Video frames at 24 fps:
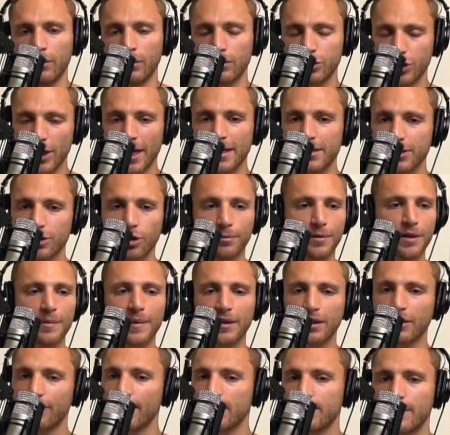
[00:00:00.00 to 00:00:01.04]
chances are I'm going to
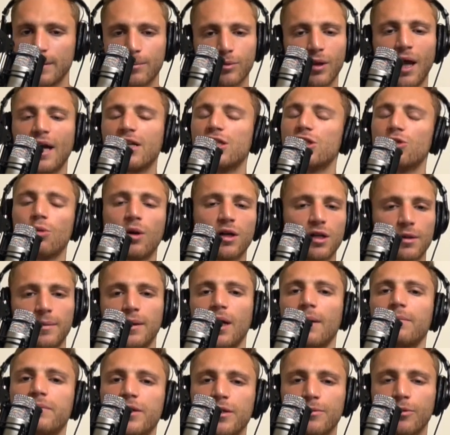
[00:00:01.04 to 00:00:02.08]
make the rest of people. I just wanted to be
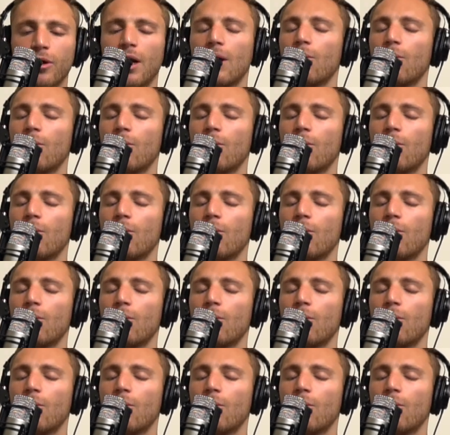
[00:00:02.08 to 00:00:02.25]
up there.